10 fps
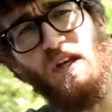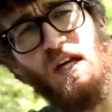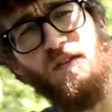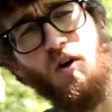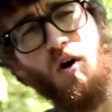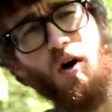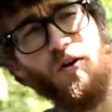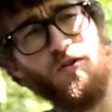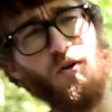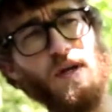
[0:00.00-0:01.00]
And they'll
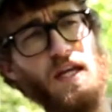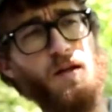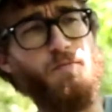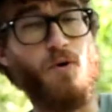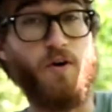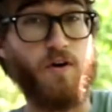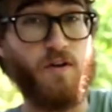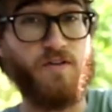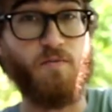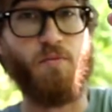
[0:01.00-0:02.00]
also eat
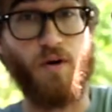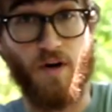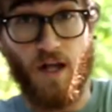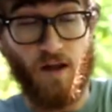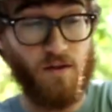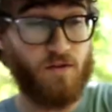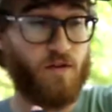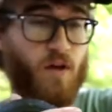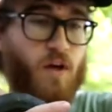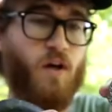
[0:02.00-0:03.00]
birds and bird eggs.
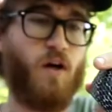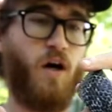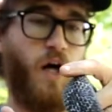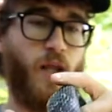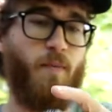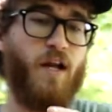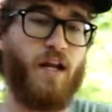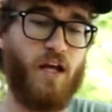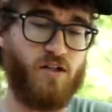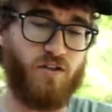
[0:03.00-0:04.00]
They might
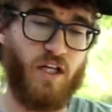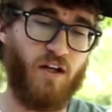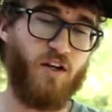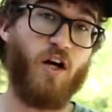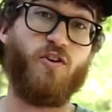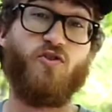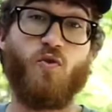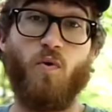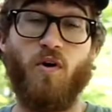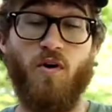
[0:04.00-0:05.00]
occasionally eat a young
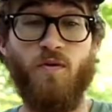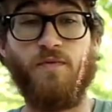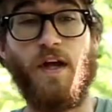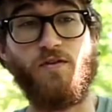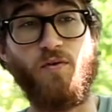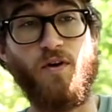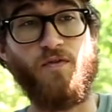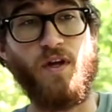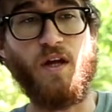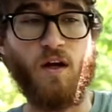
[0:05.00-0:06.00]
squirrel, that sort of
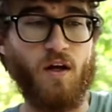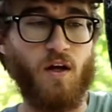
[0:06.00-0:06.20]
thing.